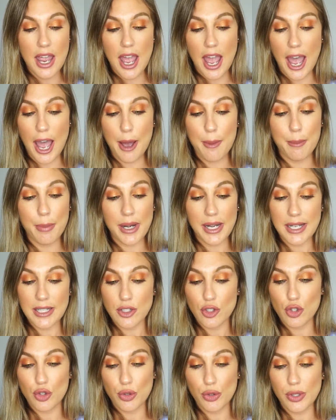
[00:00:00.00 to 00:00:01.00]
um, but
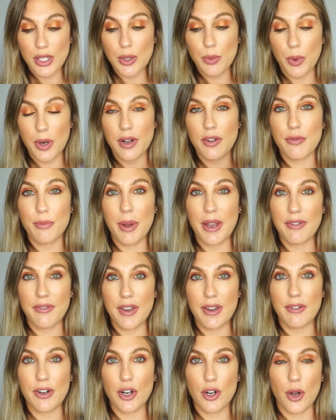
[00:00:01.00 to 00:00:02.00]
it's truly one of my
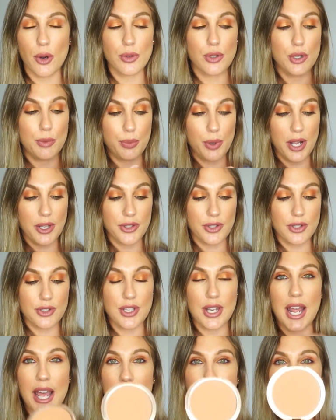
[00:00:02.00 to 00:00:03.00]
favorite go-to bronzers.
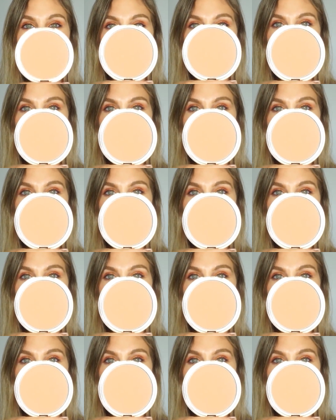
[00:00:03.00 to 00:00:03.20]
It has a